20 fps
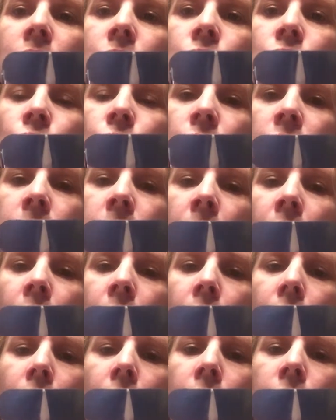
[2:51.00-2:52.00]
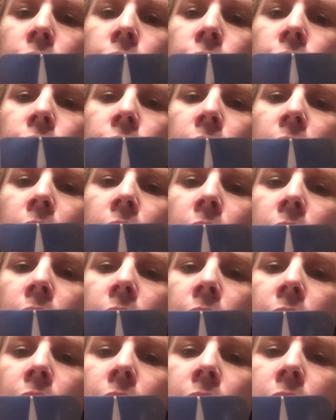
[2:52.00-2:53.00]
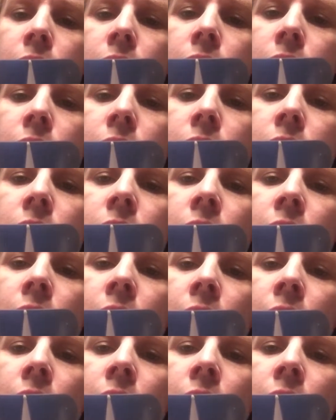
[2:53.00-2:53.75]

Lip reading: trim off this